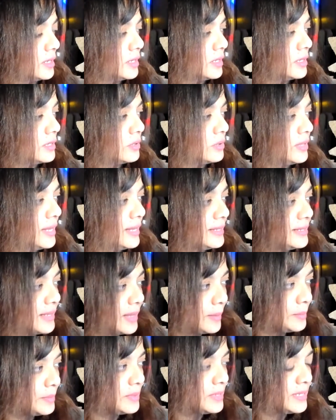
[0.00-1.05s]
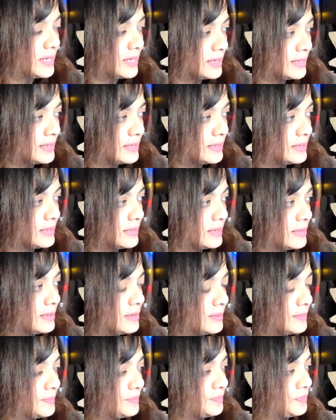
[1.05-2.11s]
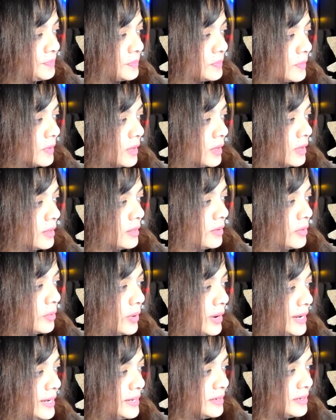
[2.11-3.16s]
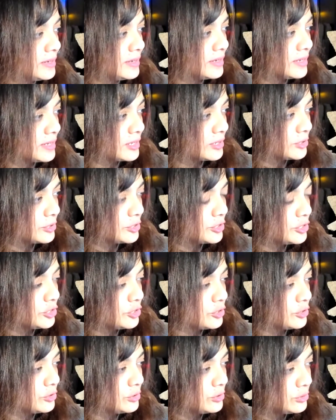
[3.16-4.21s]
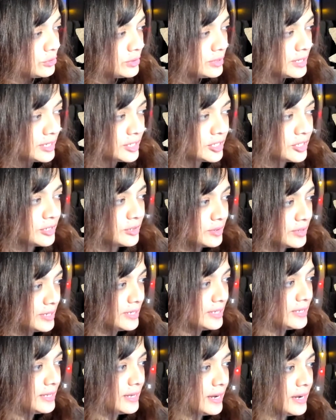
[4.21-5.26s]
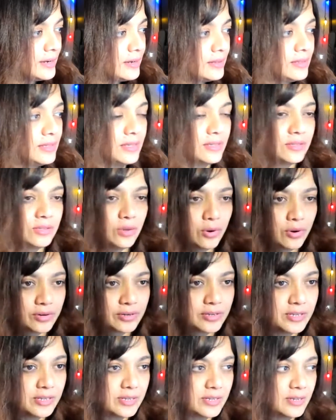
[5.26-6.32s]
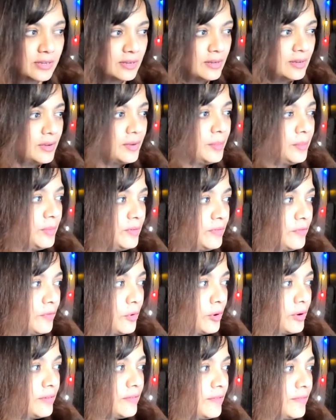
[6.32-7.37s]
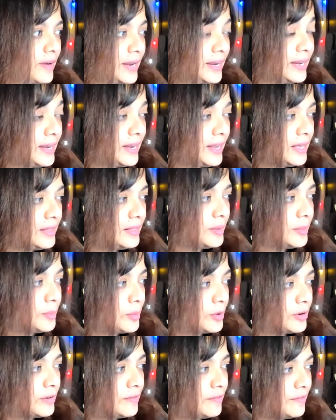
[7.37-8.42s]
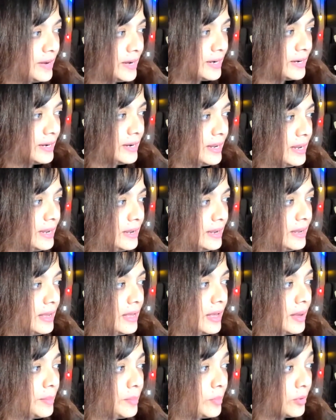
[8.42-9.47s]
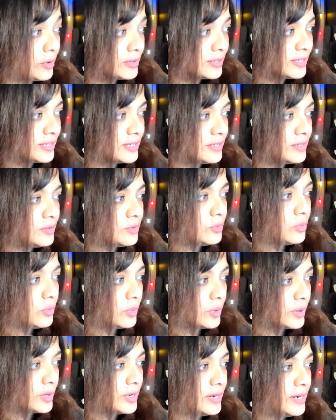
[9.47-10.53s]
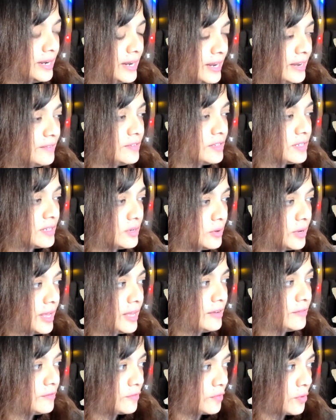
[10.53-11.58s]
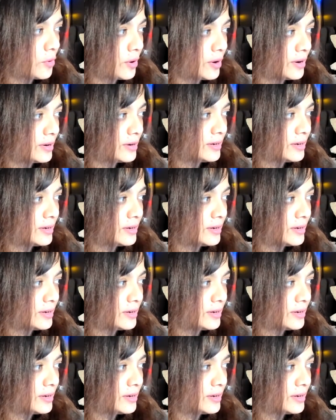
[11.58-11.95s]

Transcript: So the example sentence is the writer searched two dictionaries and a thesaurus before finding the perfectly apposite word he was looking for.